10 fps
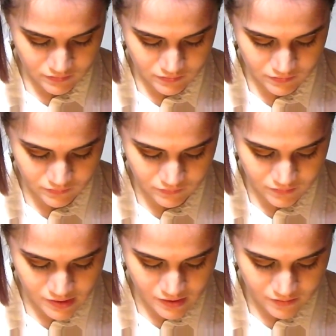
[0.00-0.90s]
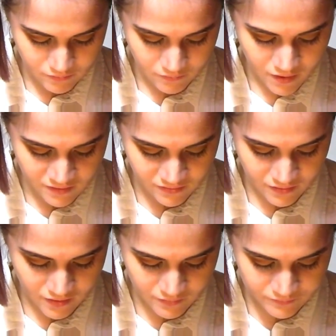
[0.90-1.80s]
And on the right
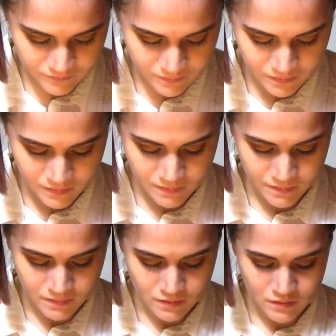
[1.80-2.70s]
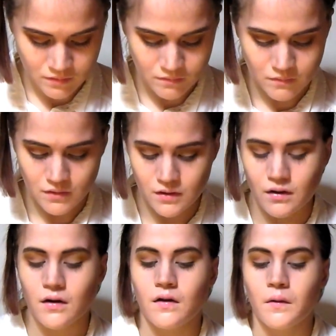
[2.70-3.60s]
eye, gonna
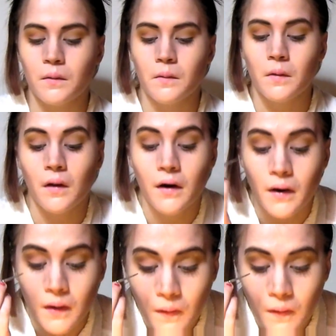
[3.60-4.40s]
line